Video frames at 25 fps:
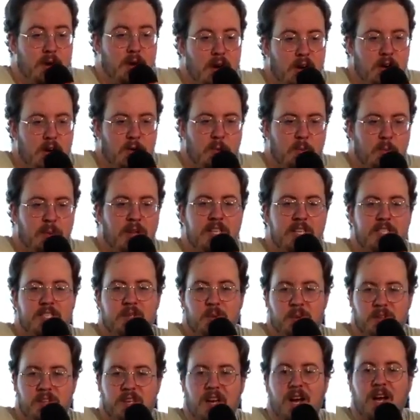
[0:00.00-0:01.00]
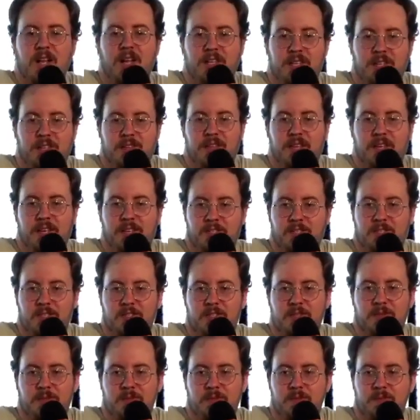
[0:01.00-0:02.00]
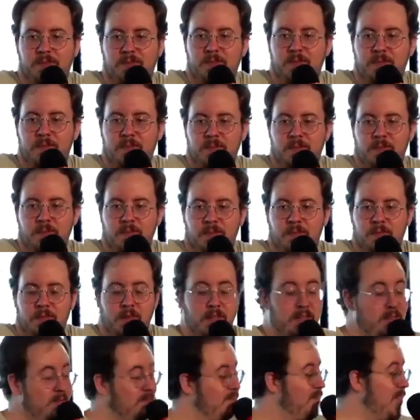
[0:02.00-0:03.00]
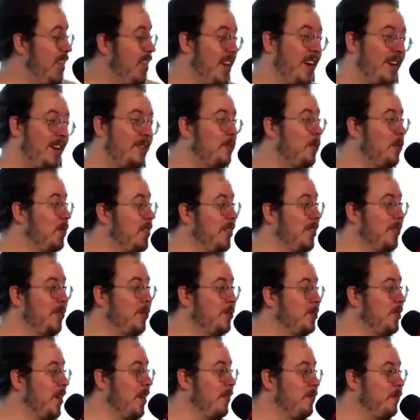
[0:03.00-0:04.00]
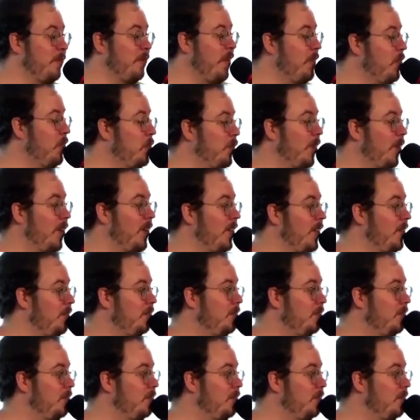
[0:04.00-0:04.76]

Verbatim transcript: replace it with godly things. And I don't know what that looks like for everybody